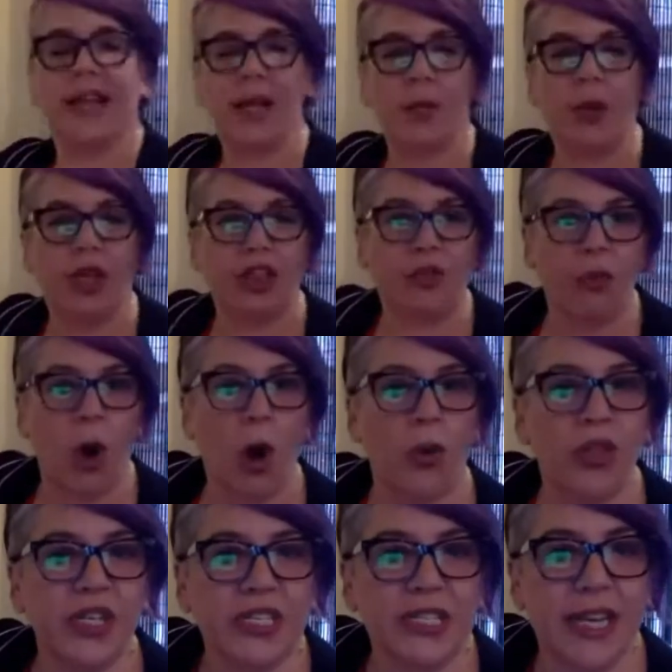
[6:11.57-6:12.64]
in, we throw
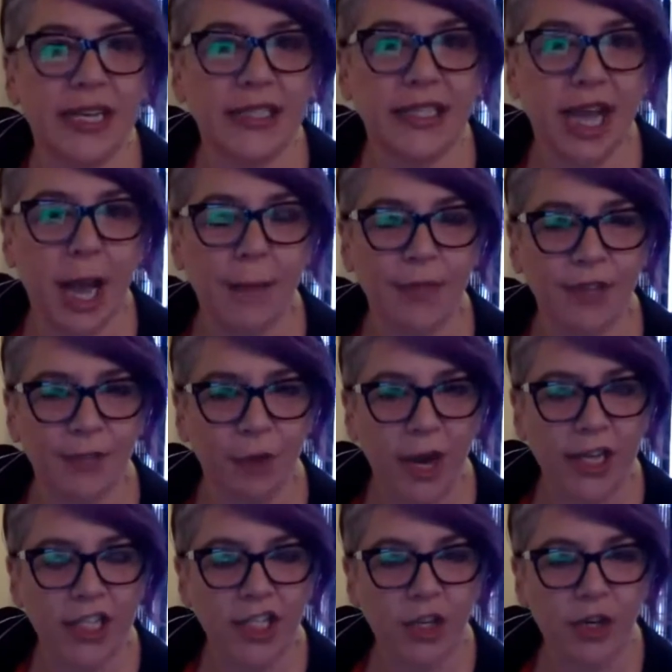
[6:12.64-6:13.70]
the six cups of
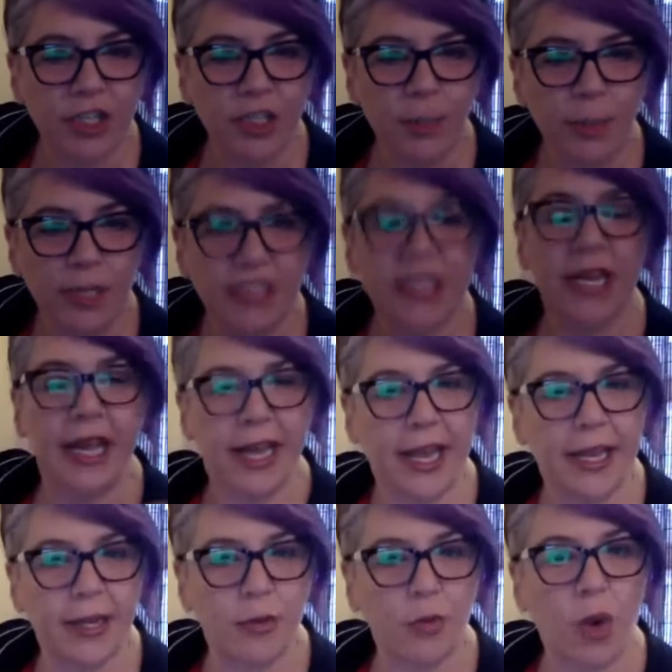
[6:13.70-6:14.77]
Rice Krispies
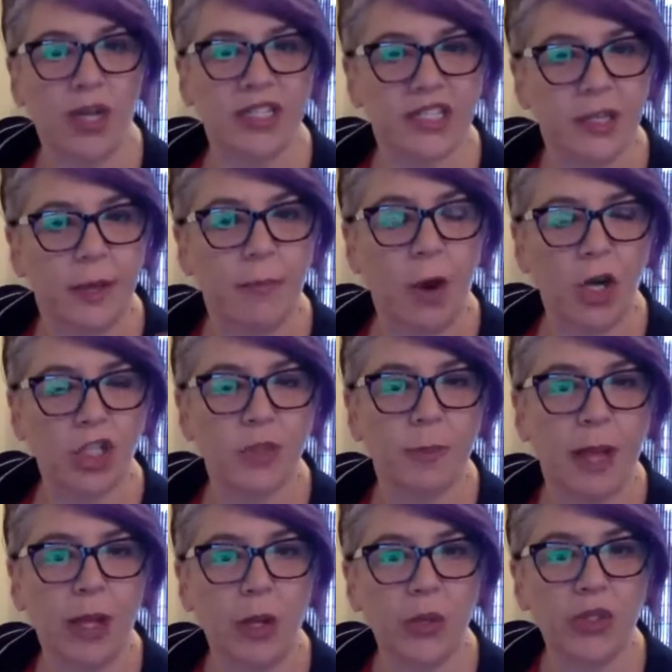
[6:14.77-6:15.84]
in once the
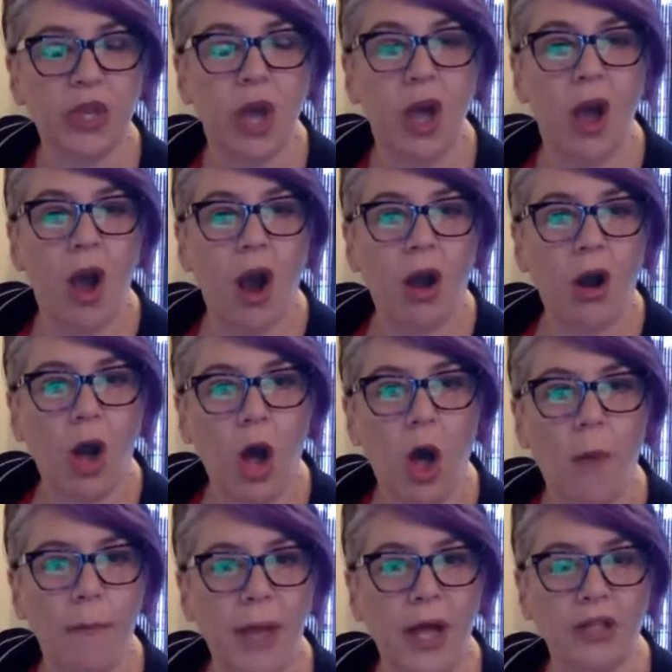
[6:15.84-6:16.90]
marshmallows are
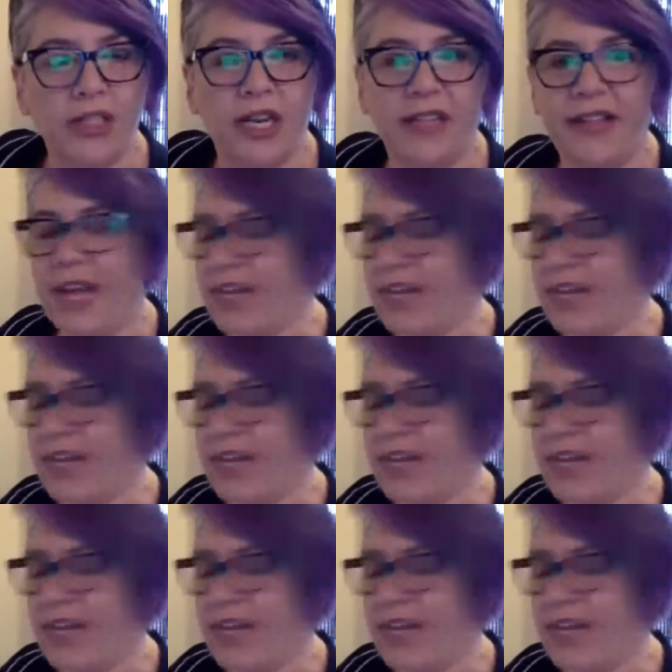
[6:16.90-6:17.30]
all melted. And